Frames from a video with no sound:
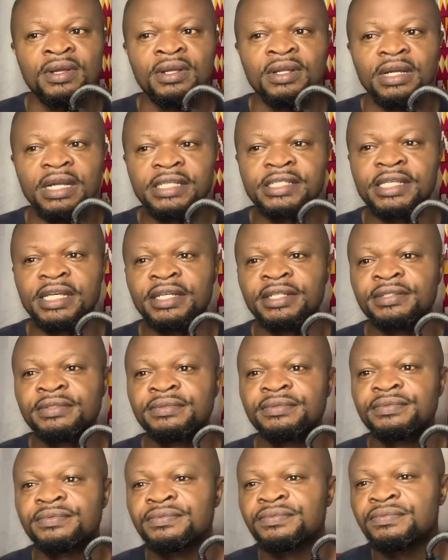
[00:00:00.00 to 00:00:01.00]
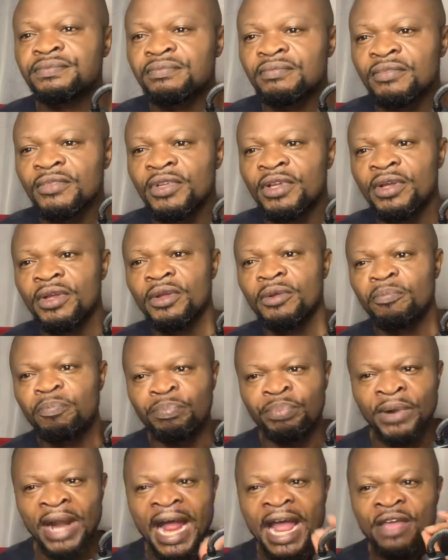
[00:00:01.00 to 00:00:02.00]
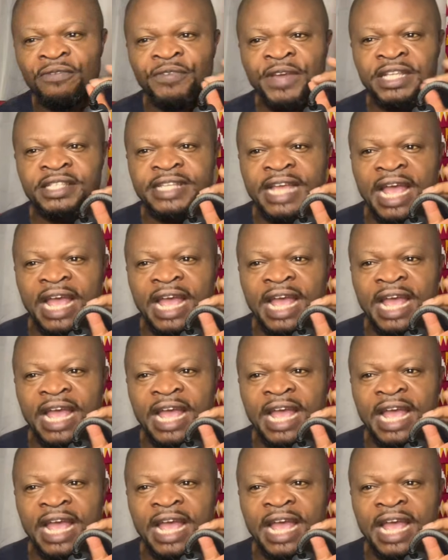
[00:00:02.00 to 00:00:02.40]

Listen, private